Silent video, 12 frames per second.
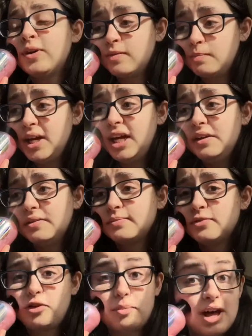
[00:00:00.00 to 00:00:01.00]
with me
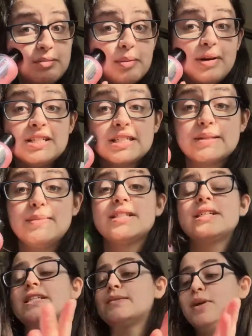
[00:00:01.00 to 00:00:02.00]
from Happy Place
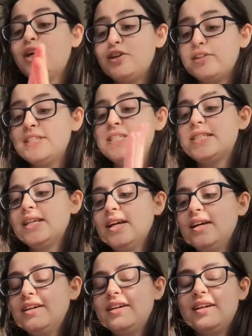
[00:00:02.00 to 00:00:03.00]
Cosmetics because
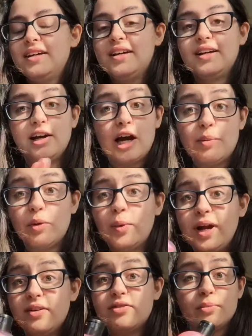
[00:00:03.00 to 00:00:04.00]
I'm
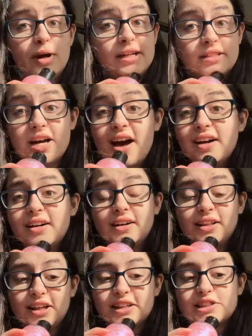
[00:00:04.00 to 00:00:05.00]
away from my entire
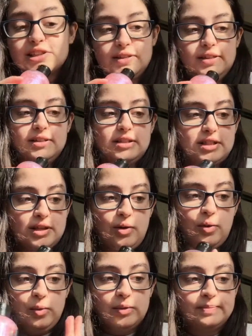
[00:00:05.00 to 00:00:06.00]
collection,
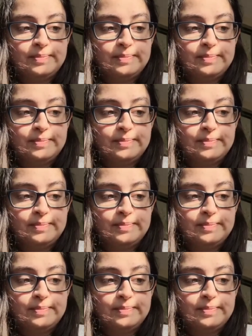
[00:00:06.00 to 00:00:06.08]
so